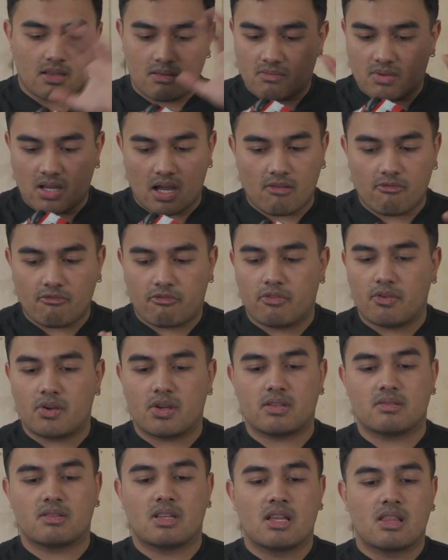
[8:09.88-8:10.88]

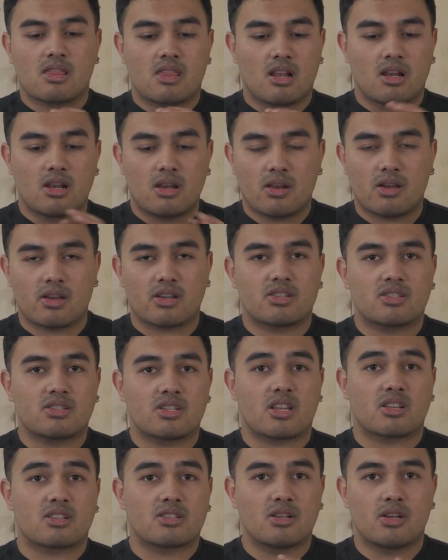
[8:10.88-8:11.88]
comfort, the looks
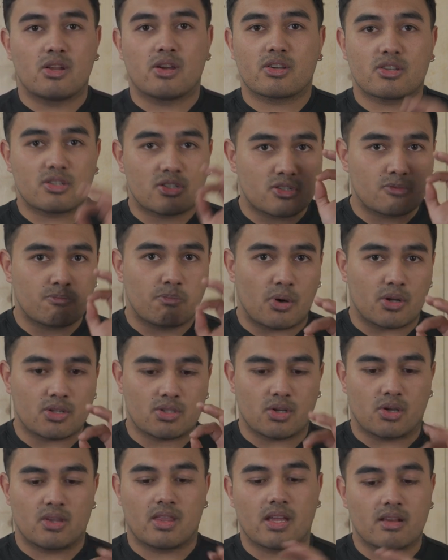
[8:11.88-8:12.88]
just look
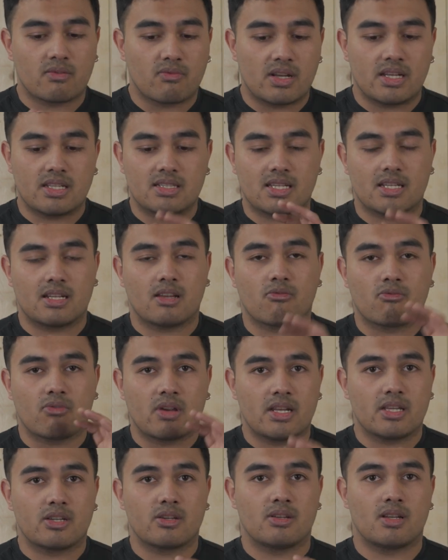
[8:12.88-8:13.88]
spot on. They really did a
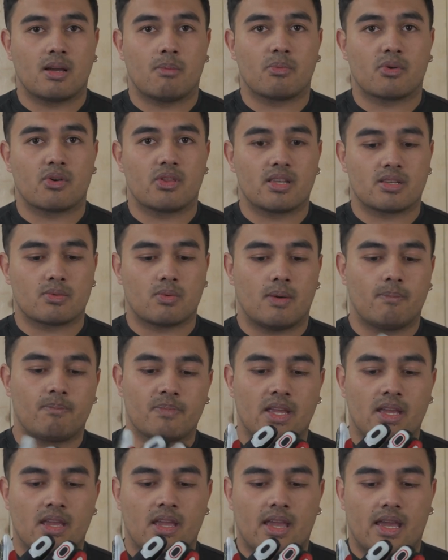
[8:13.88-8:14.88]
really good number on this one,
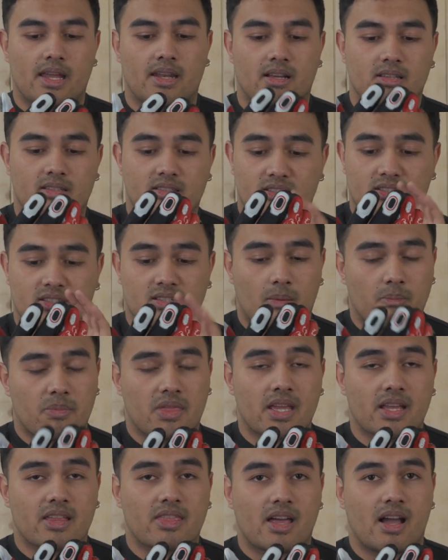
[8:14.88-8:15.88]
and that's
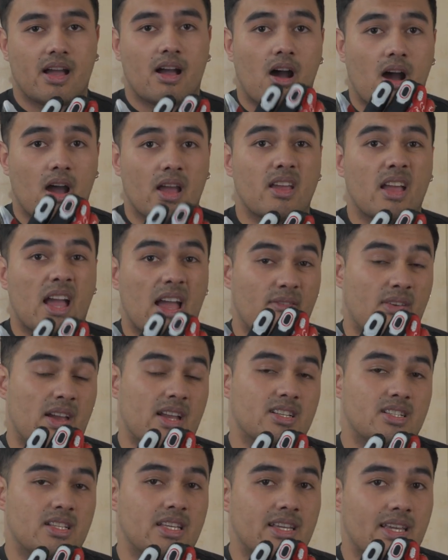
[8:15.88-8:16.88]
something that I have
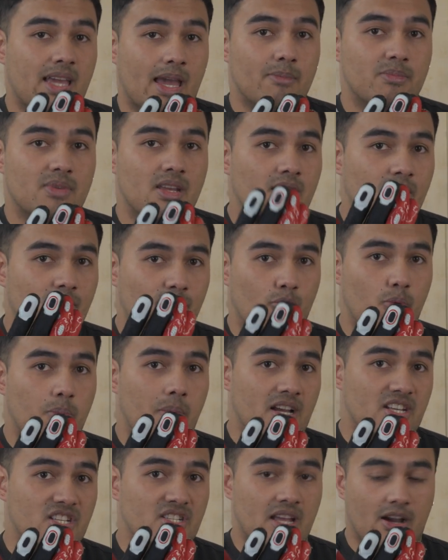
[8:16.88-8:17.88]
actually kept for
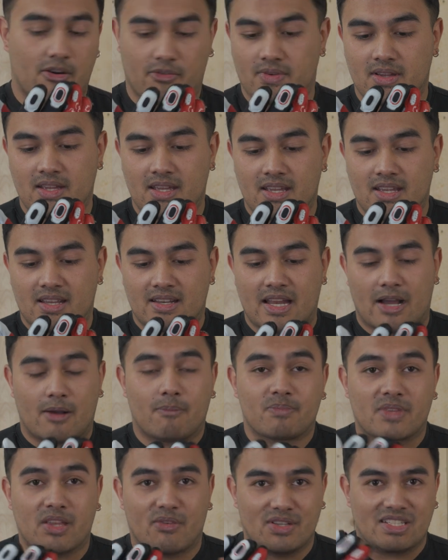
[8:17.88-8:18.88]
myself.
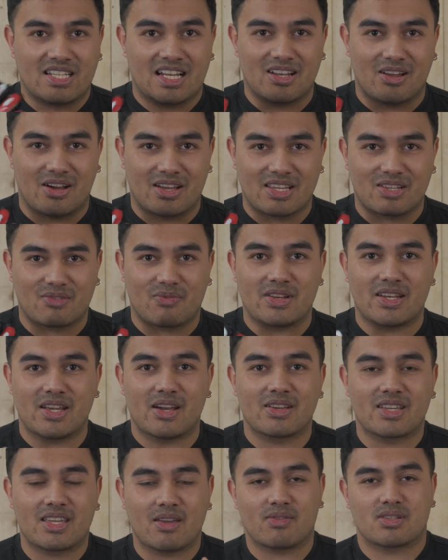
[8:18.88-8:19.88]
Now, if you did like this
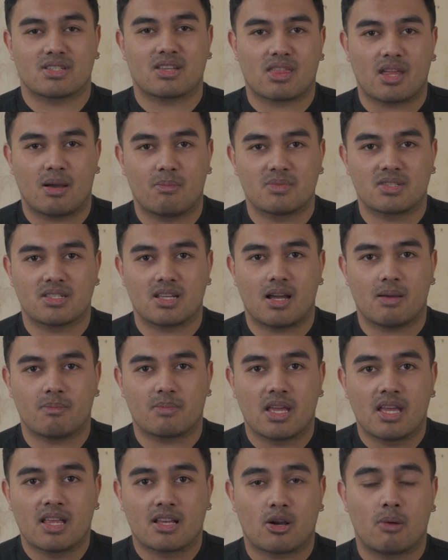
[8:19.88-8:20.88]
video, give us a thumbs up.
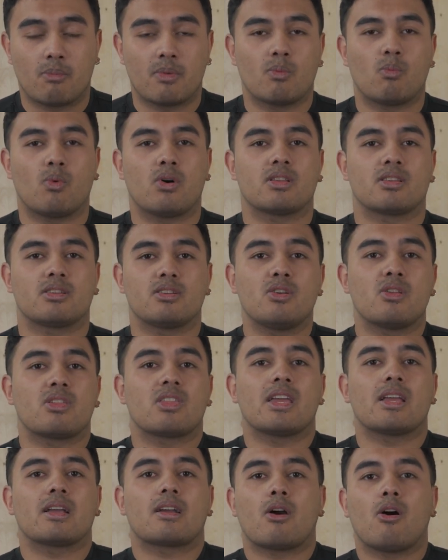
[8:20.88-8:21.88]
Comment what you
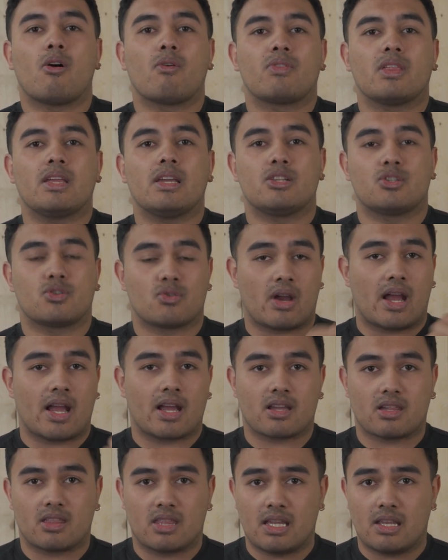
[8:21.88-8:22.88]
think of the
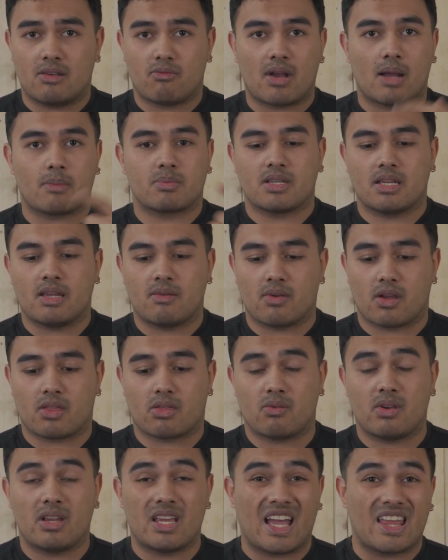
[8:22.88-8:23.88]
Drack, the Raptor Evo
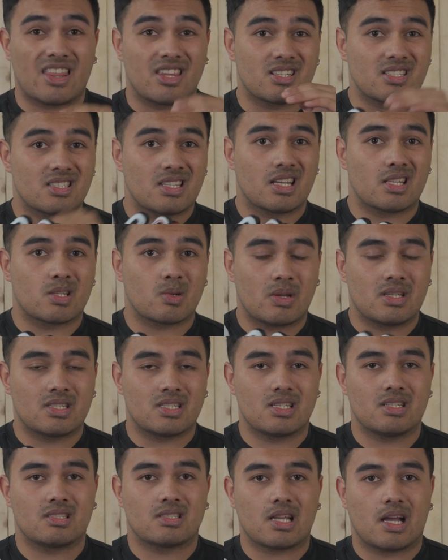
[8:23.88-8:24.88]
3 and the STYG
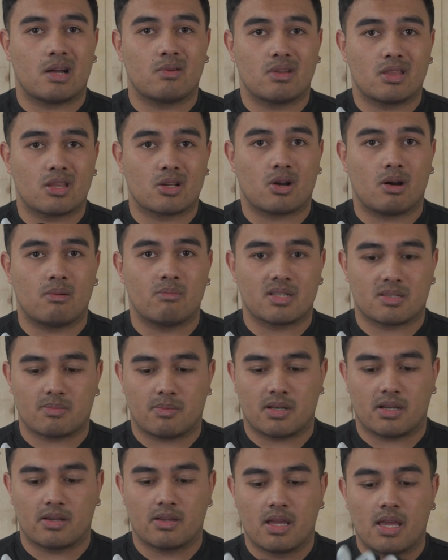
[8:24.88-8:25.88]
20s down in the comments
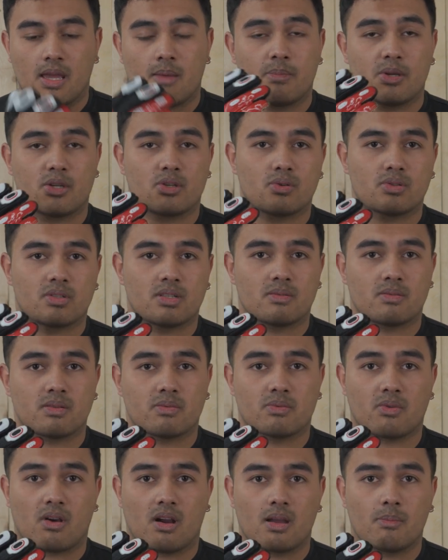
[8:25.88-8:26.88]
below. Be sure to
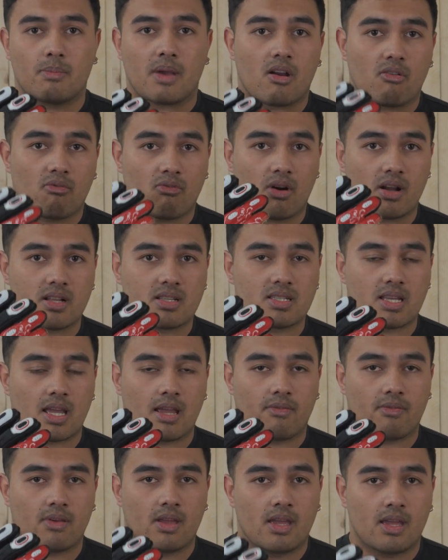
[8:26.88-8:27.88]
subscribe, ride
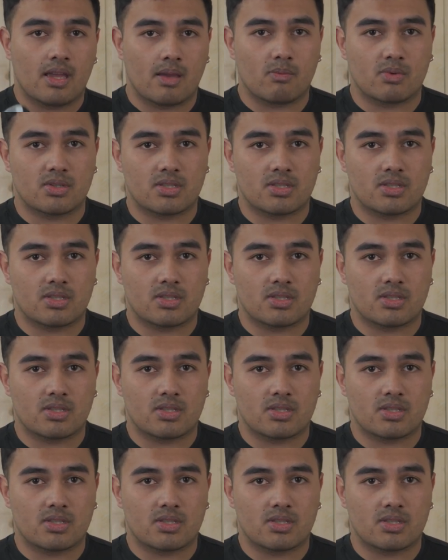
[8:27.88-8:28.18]
safe, and we'll